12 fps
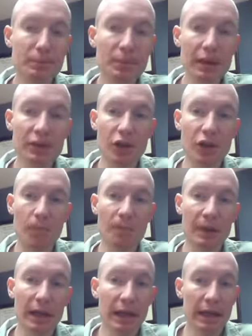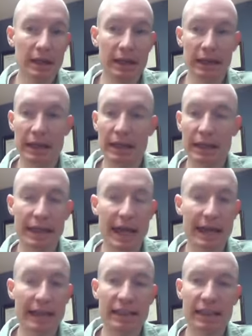So again,
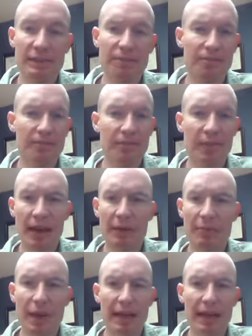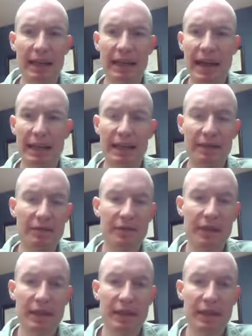it's this thick band of connective